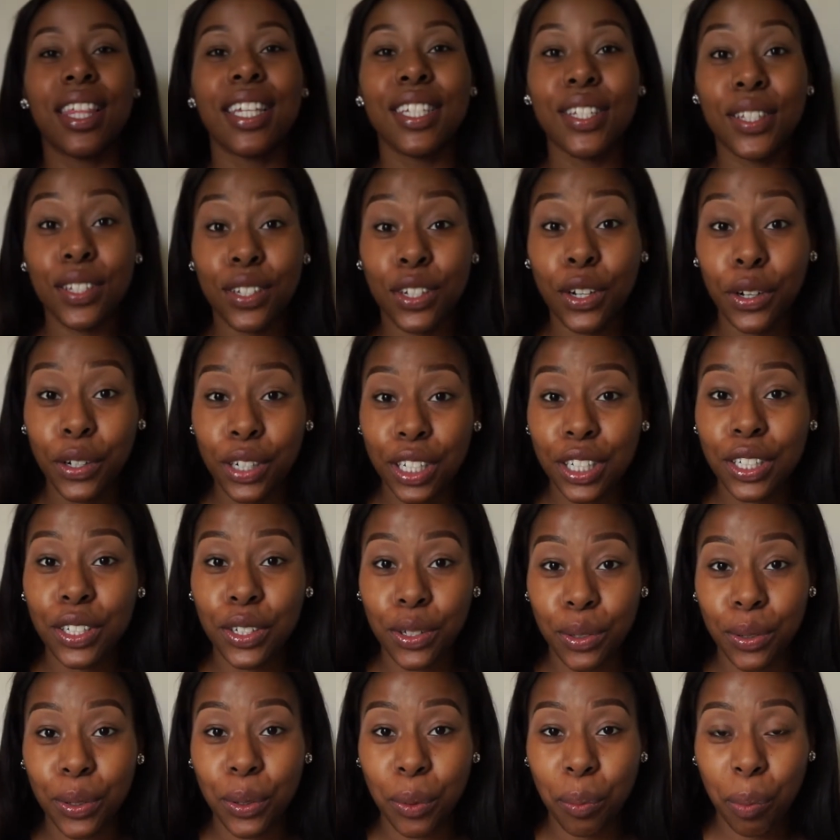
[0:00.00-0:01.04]
this dirty
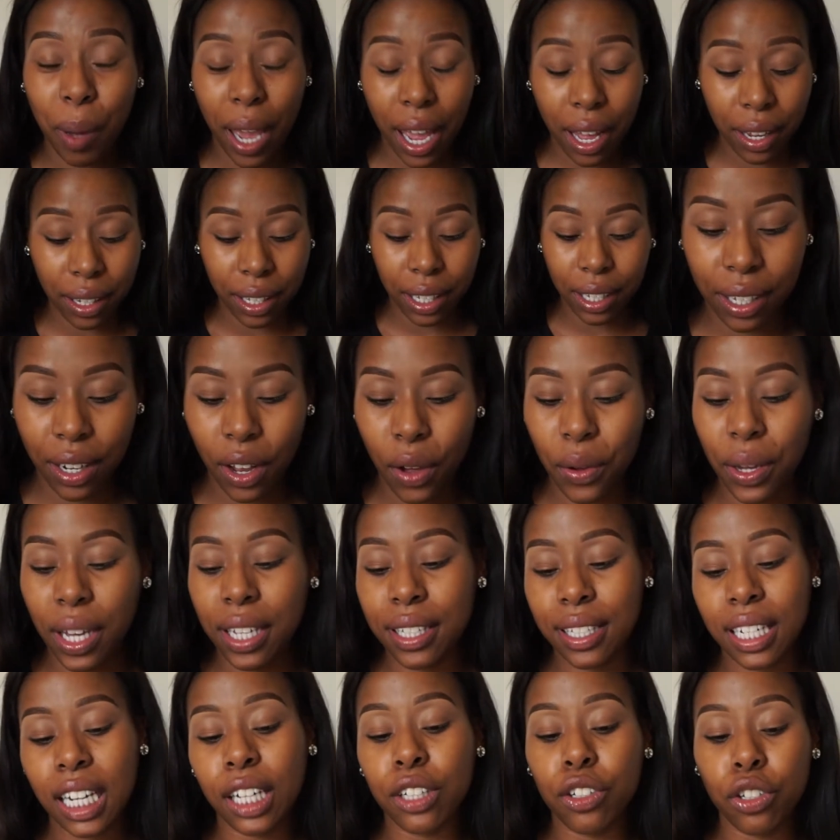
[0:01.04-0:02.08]
doo-doo palette. Okay,
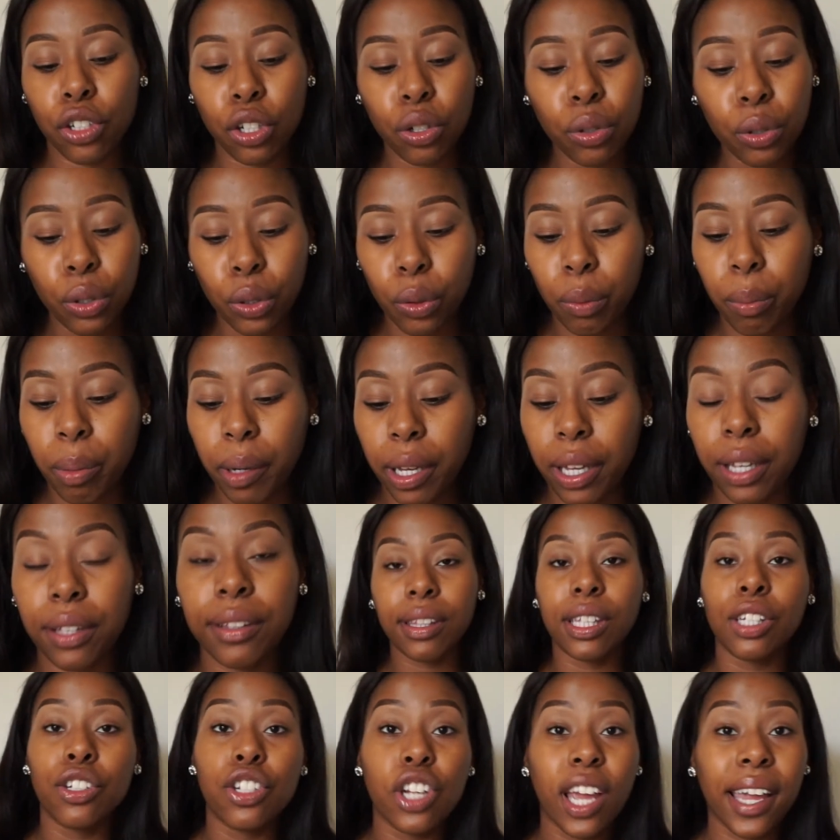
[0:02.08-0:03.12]
it's not doo-doo, but
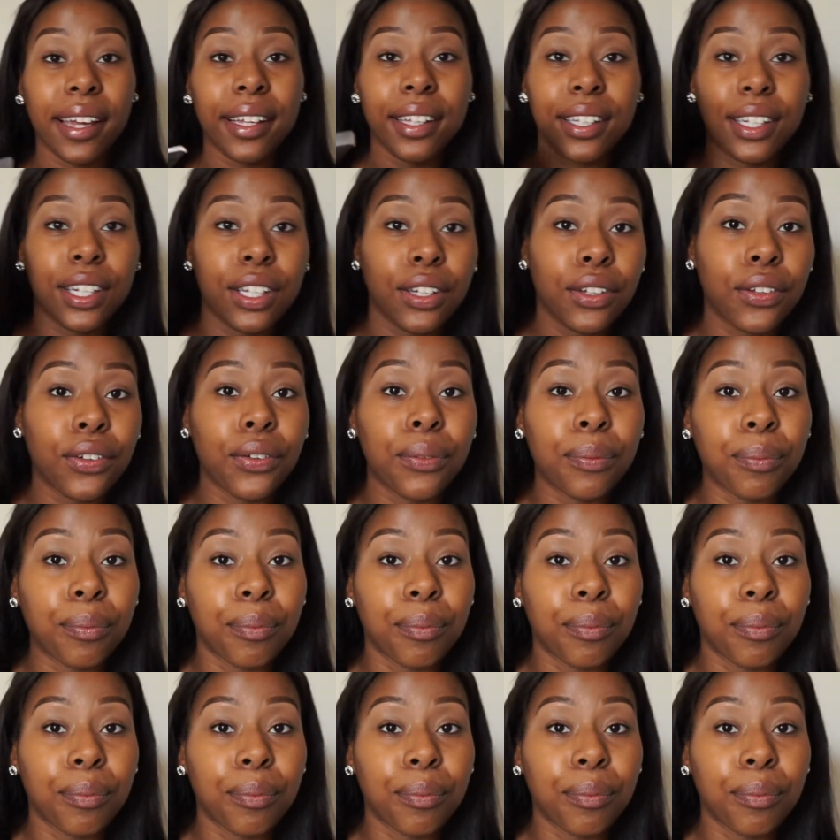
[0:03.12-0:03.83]
the Jaclyn Hill,